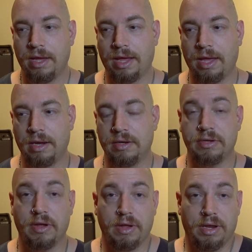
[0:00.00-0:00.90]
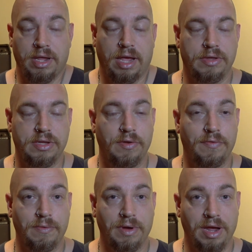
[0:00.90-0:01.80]
And so, yeah, so
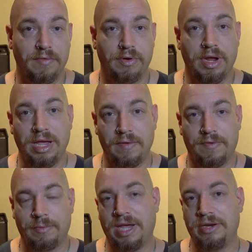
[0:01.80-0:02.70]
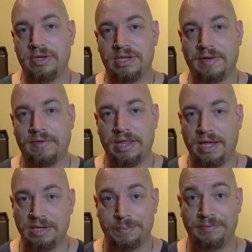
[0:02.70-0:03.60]
for recovery, inflammation, stuff like
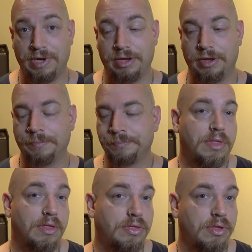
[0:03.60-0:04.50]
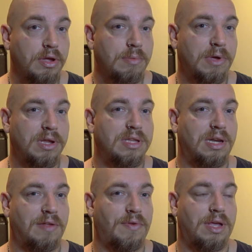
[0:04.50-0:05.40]
that, it's been really good. The third most
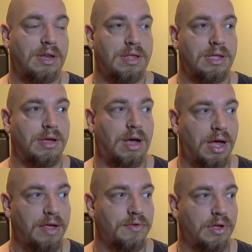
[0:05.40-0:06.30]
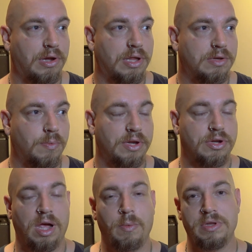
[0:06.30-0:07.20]
significant thing that I've noticed, which
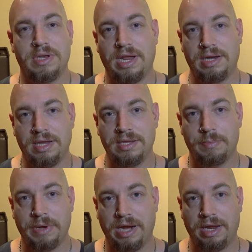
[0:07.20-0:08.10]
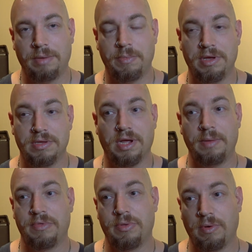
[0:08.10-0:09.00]
I wasn't anticipating because
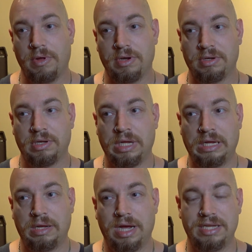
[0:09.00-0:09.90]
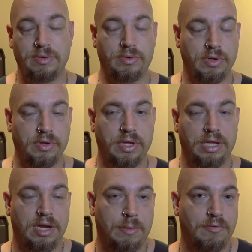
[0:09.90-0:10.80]
I still do
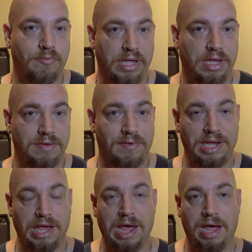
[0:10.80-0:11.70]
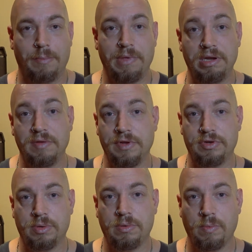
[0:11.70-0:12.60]
think that I'm a relatively calm
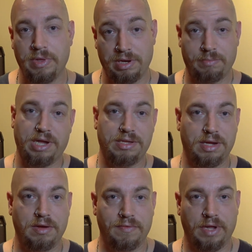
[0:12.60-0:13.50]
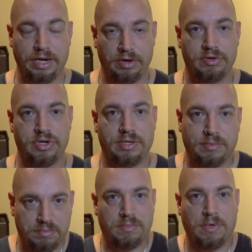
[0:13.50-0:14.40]
individual within myself, like not just
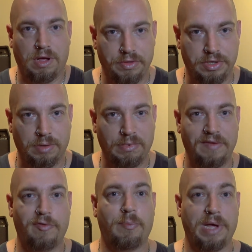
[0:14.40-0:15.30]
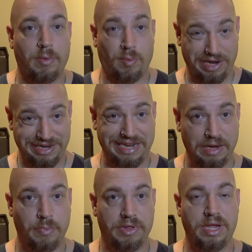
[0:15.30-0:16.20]
on the top level, but
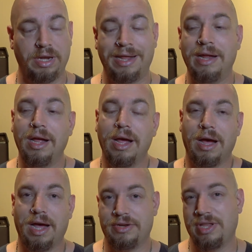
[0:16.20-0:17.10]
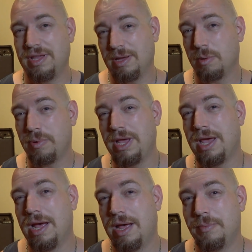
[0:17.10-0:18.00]
deep within. I actually think I'm a pretty
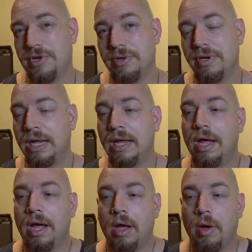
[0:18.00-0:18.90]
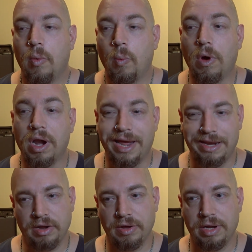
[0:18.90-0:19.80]
calm dude. What I
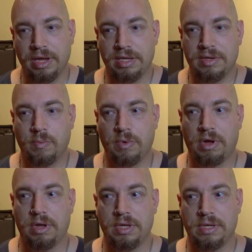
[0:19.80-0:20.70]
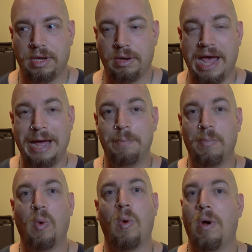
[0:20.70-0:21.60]
noticed was a
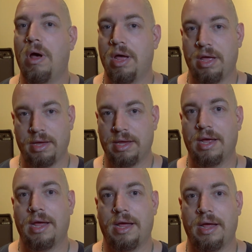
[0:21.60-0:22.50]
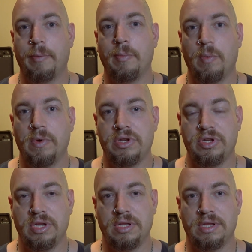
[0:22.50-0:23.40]
more calm,
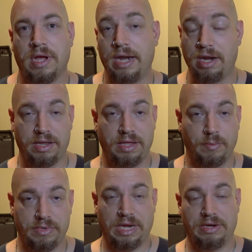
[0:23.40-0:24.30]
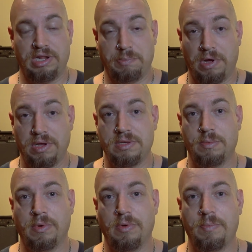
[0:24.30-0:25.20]
which is, I didn't think was actually
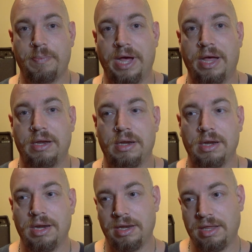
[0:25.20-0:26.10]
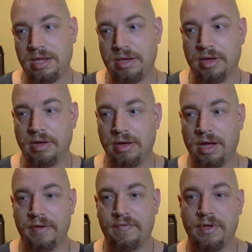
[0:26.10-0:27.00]
possible, but there you go.
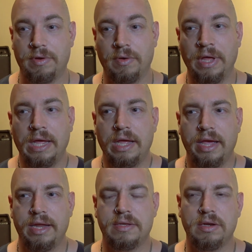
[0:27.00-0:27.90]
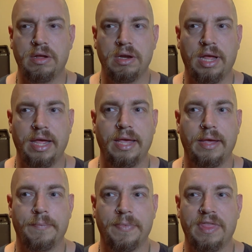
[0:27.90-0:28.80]
I feel, it's not like,
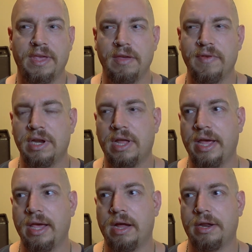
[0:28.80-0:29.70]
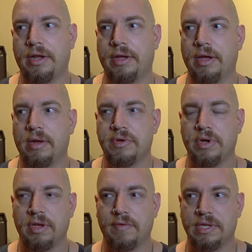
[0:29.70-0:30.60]
think of it like, I don't know, I'm
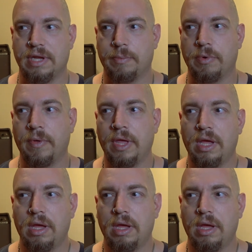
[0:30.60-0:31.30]
trying to think of an example.